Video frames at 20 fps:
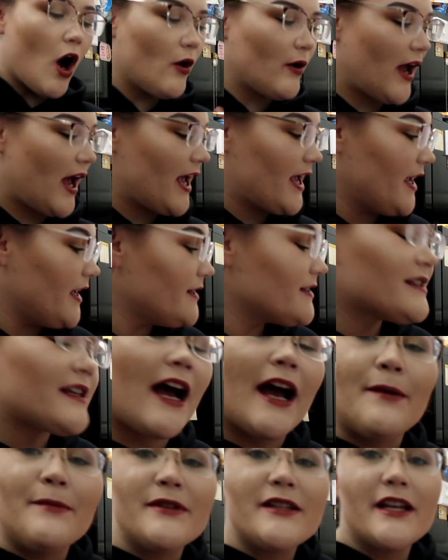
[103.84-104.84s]
okay it's
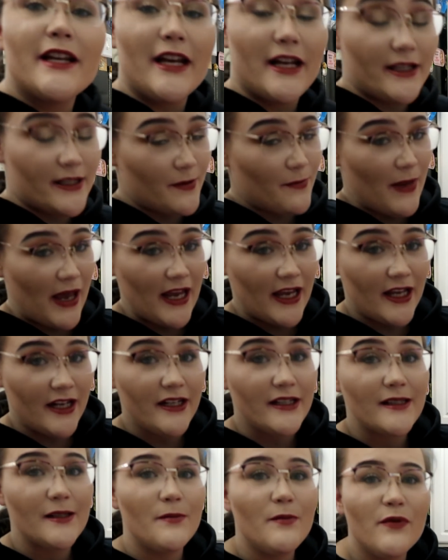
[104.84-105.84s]
time to get to
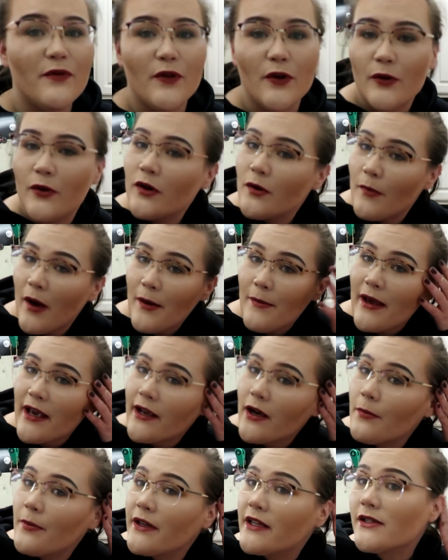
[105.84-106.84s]
making some food my
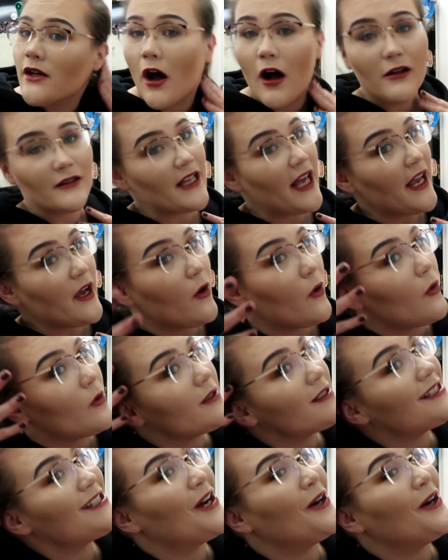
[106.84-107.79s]
makeup is all day old